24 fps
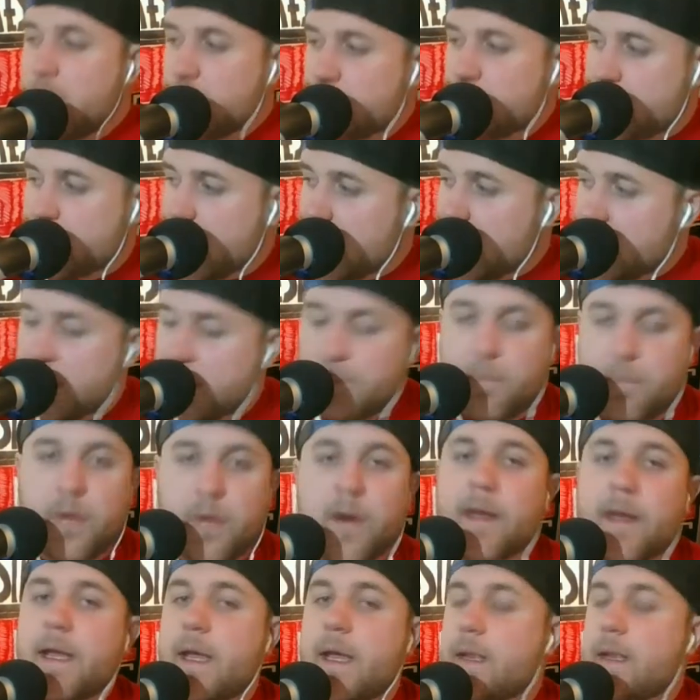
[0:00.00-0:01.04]
Just
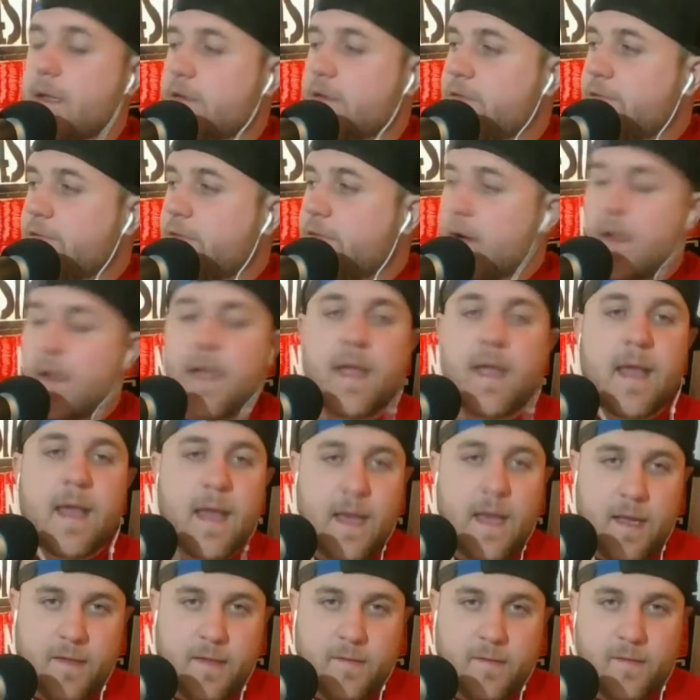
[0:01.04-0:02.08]
put it in his fucking
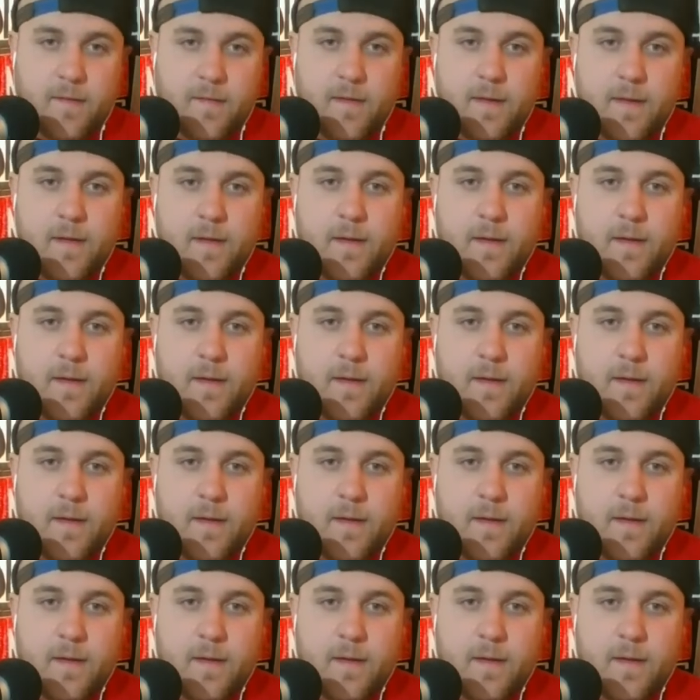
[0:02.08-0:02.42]
hands.